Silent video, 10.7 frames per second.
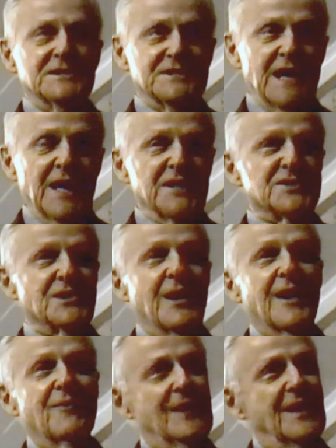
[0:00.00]
Sally
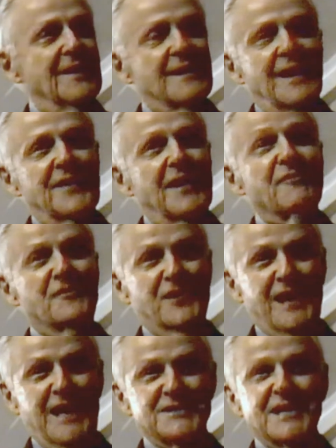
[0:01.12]
Starr, well, I'll never forget